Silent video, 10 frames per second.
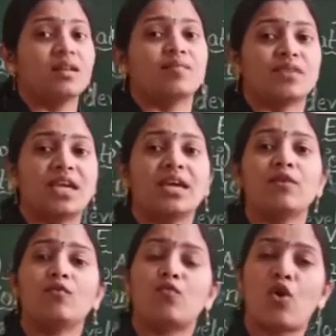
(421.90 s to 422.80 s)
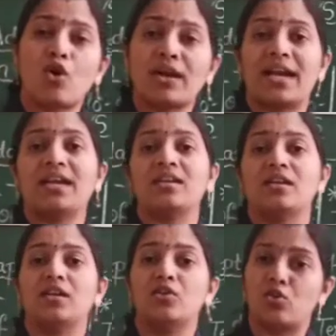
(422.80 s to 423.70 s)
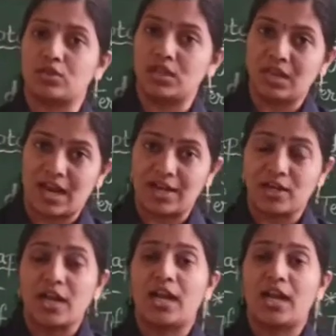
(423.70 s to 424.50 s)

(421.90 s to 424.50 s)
they walk and run on the land,